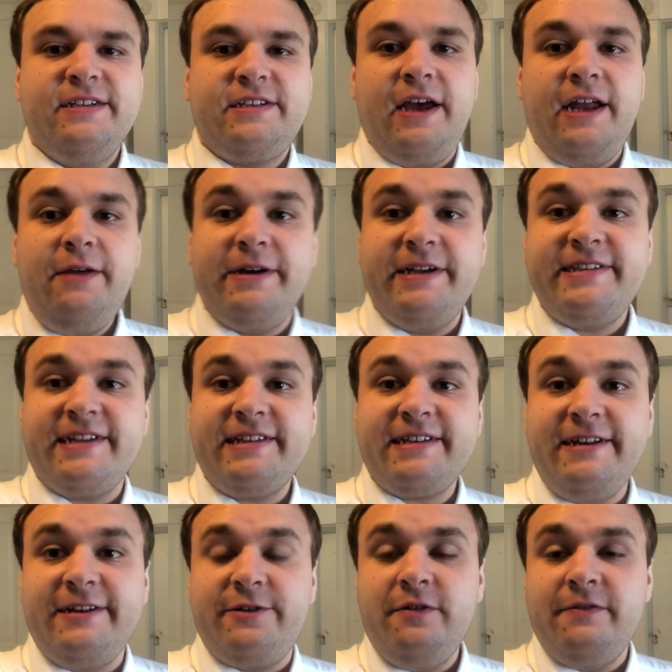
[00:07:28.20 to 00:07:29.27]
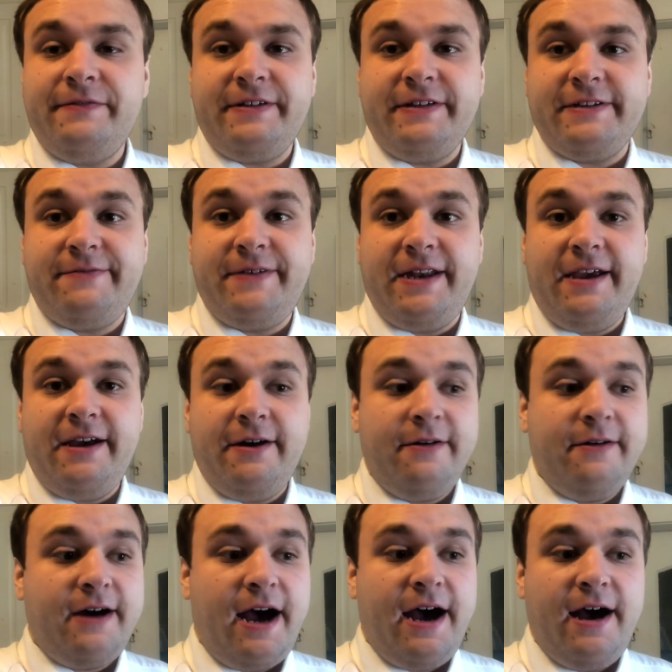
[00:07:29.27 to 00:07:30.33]
So anyways, that's going to do it for this
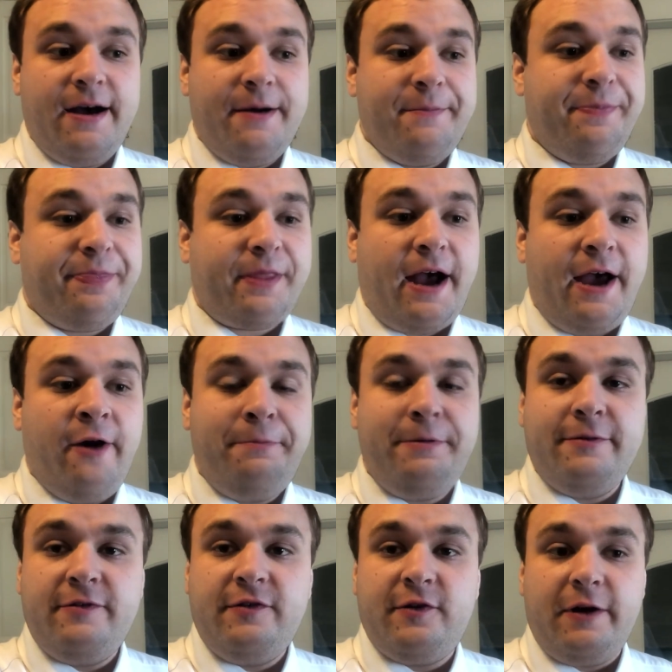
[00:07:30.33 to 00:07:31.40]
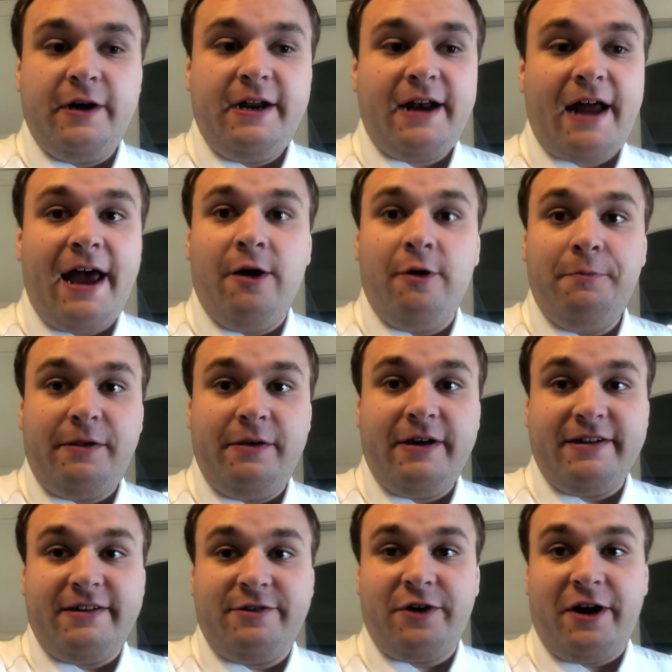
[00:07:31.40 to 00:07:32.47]
video. I hope you enjoyed it. I hope you
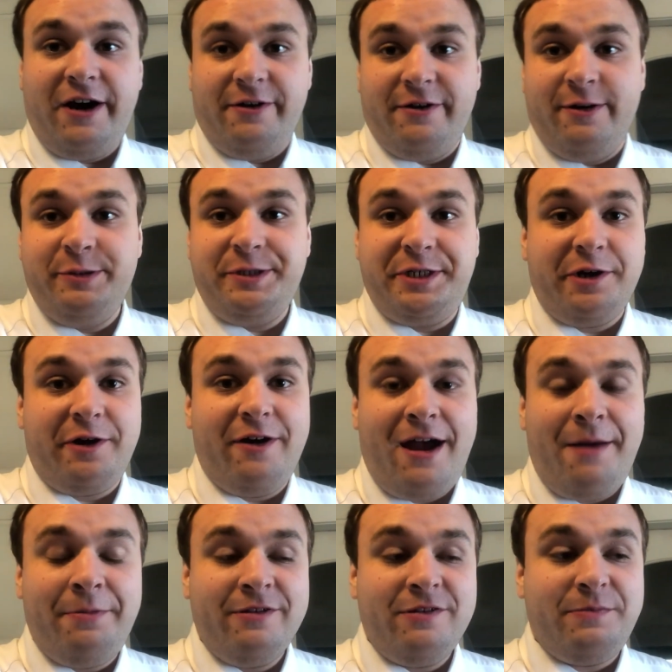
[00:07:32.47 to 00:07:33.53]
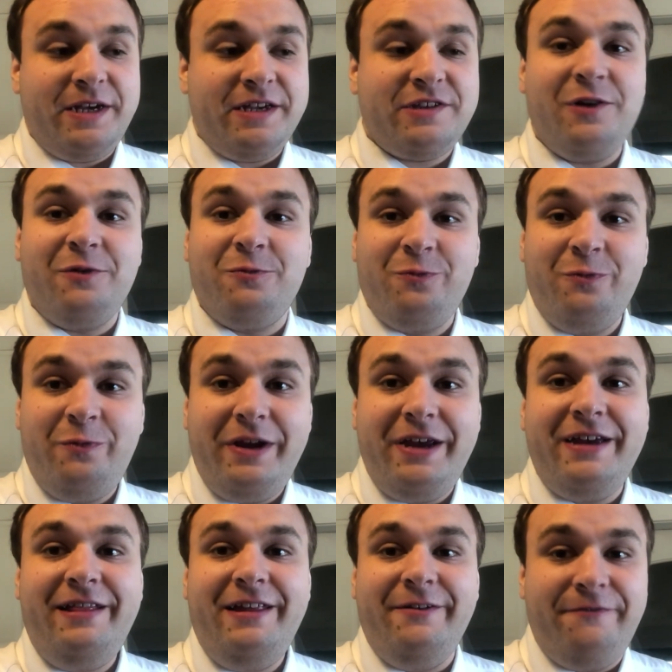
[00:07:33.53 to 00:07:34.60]
get to try your own sugar apples because they're
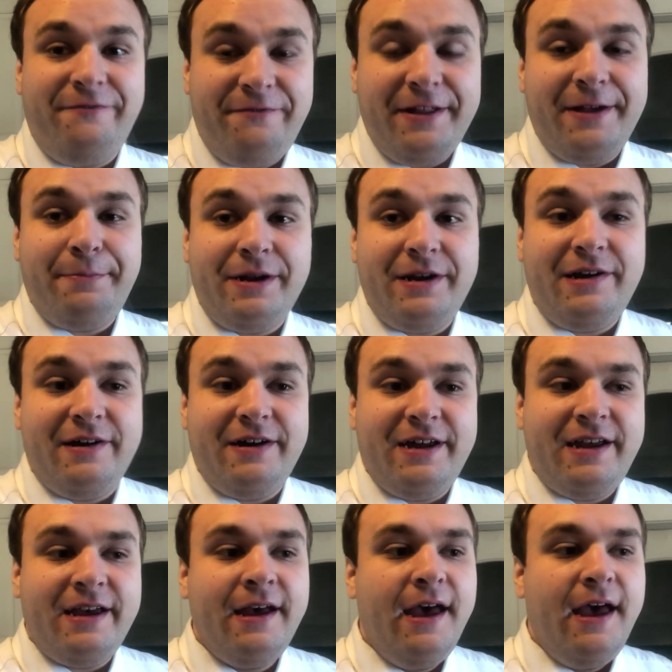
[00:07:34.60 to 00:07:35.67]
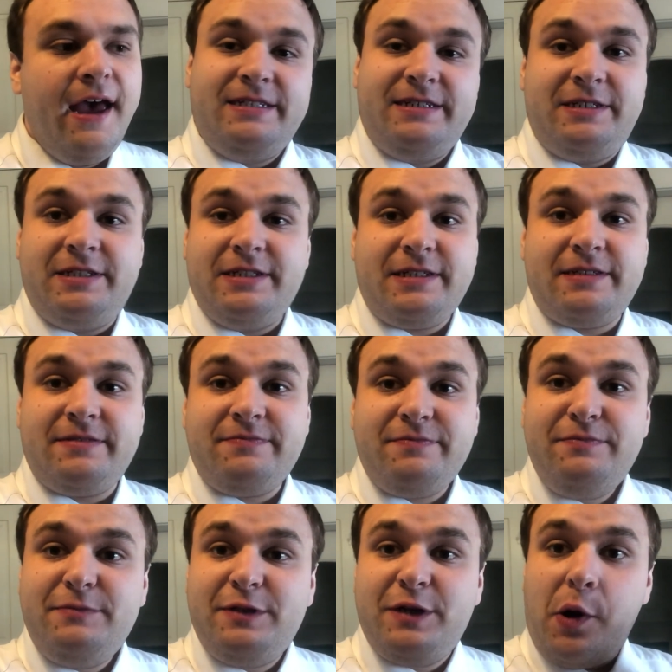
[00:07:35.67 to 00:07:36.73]
really flippin' good. Just
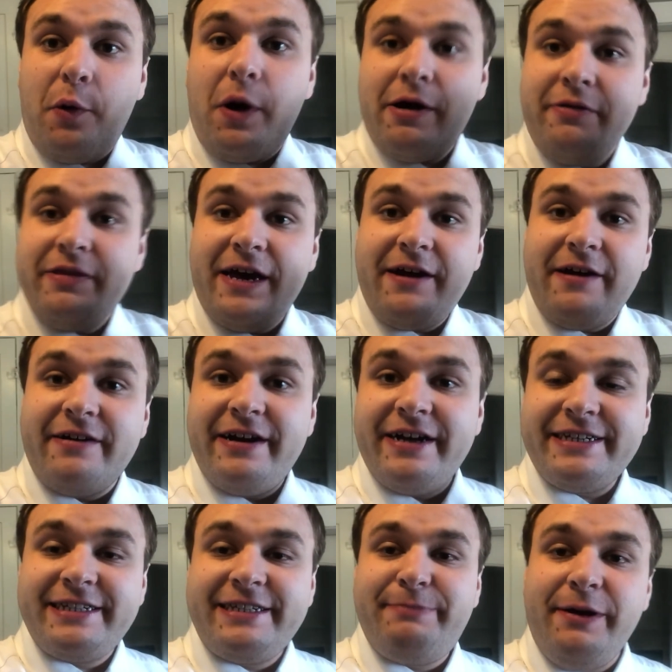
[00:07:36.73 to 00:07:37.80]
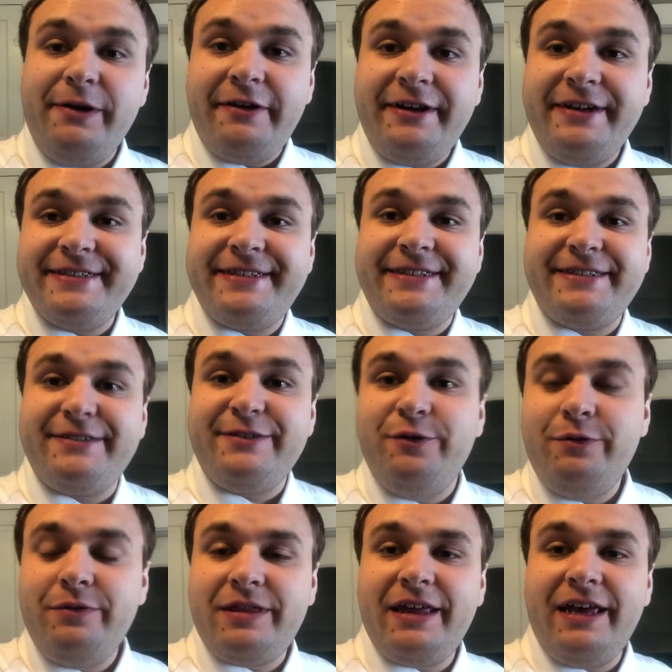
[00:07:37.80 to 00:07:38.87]
go out there, experience
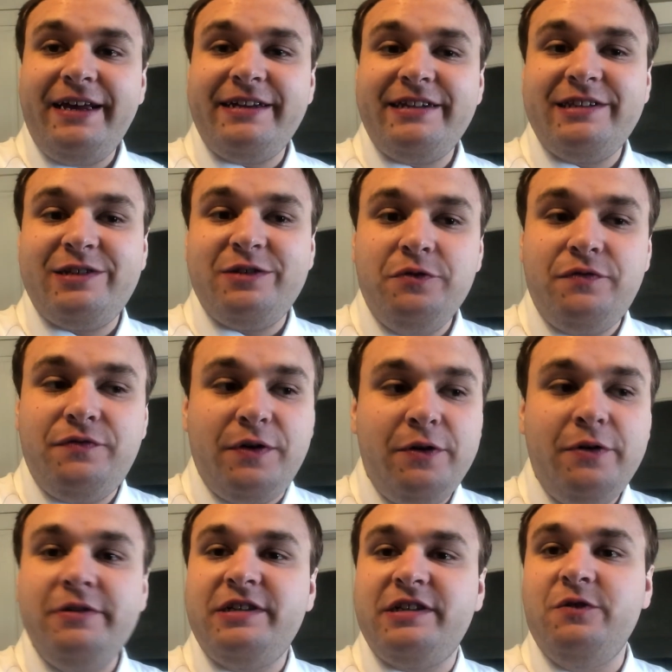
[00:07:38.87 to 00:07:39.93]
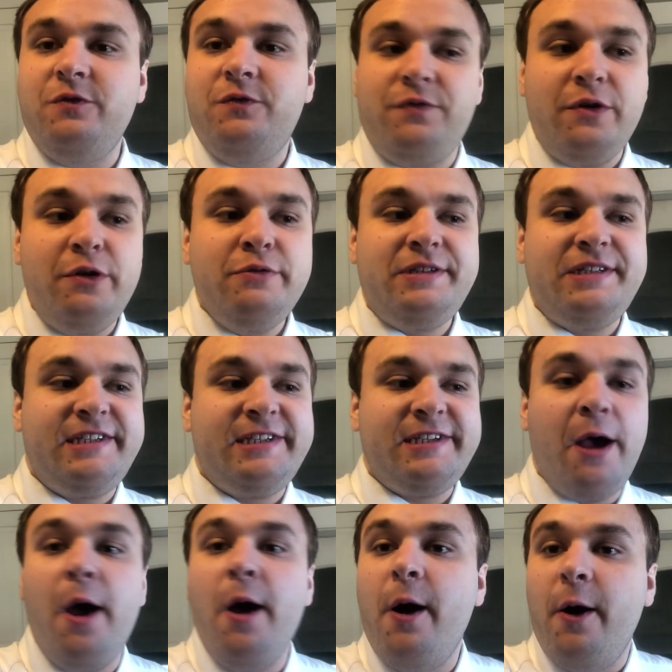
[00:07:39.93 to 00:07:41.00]
new things, new foods, new fruits,
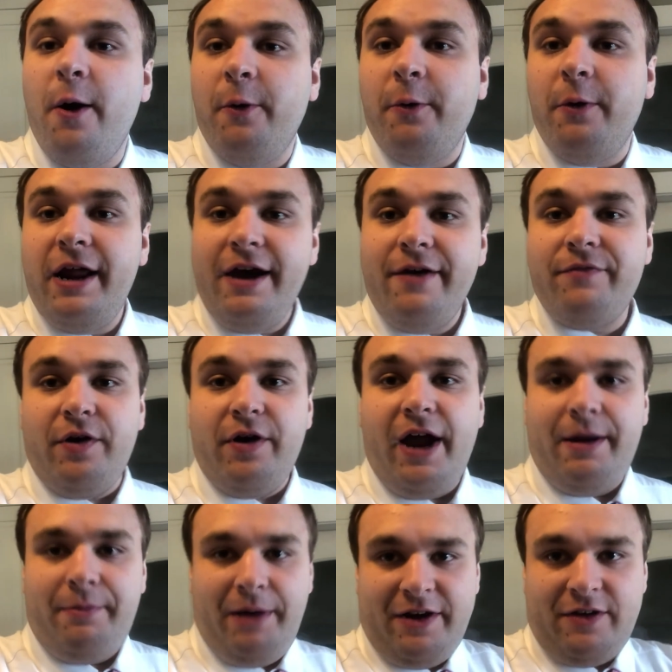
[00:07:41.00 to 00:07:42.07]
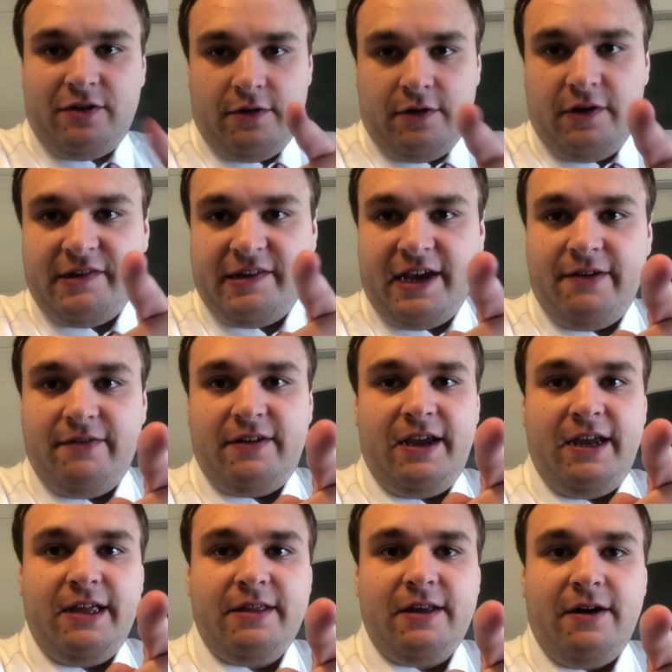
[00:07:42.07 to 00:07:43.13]
whatever, and make sure they're safe to
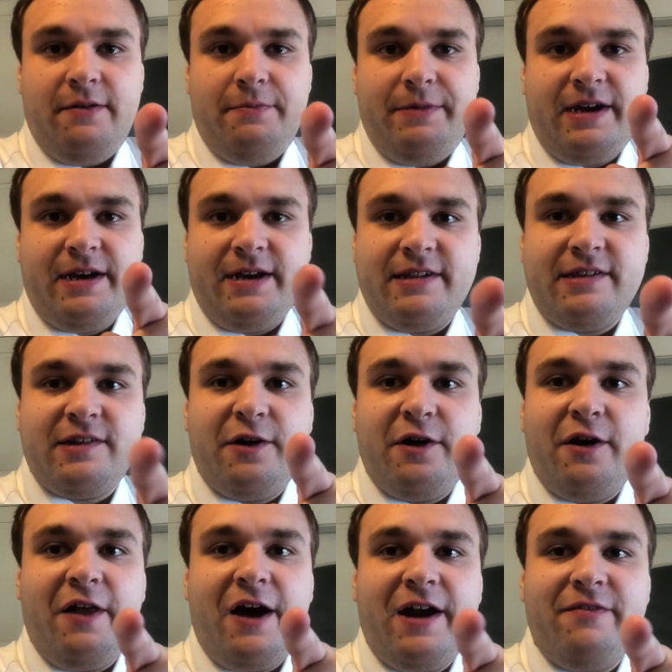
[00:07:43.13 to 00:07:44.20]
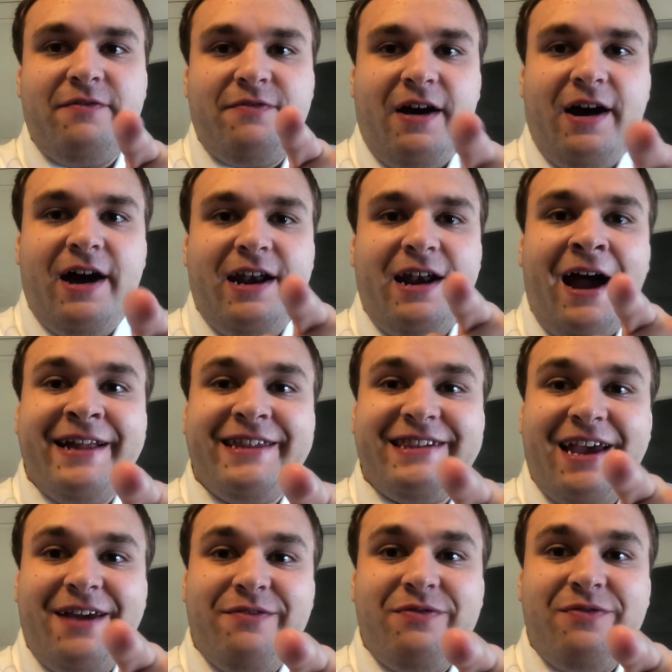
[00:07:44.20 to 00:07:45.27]
eat though, because there are a lot of not
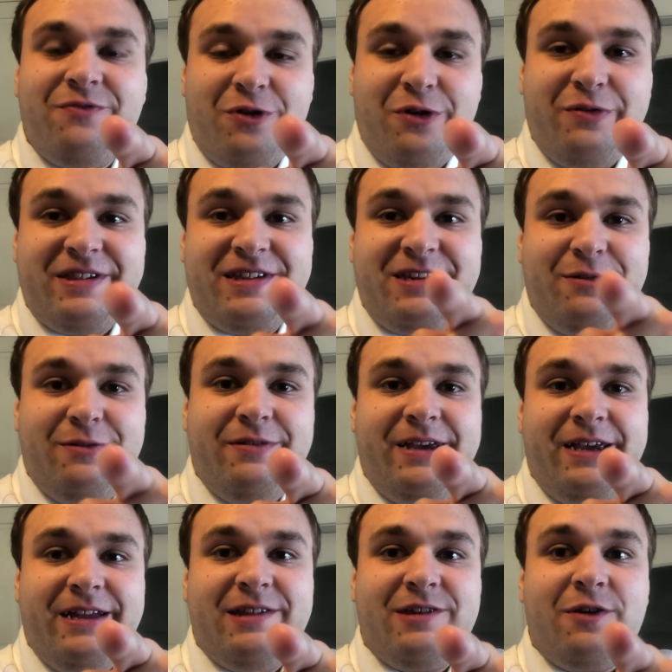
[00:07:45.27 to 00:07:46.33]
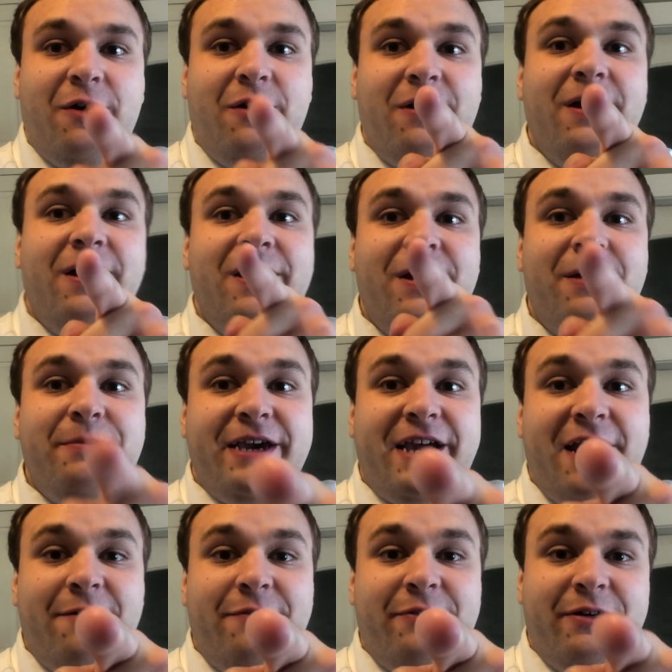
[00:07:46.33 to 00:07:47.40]
safe fruits to eat. So be
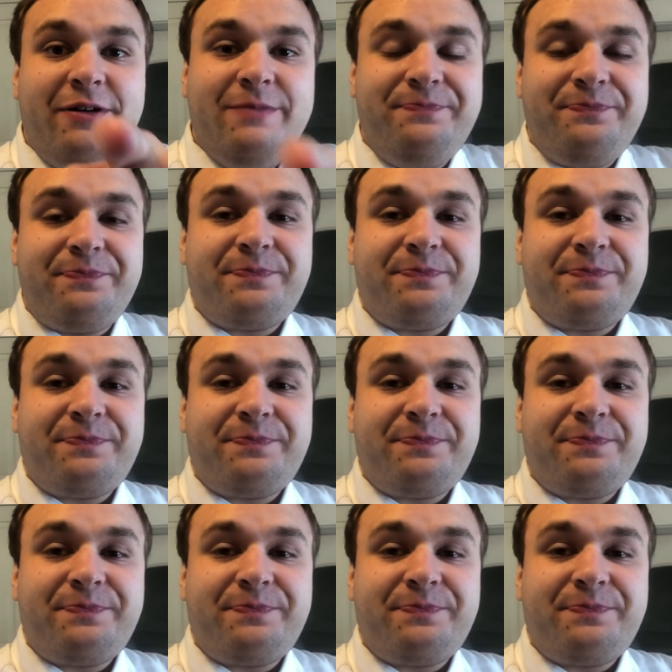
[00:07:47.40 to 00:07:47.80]
careful.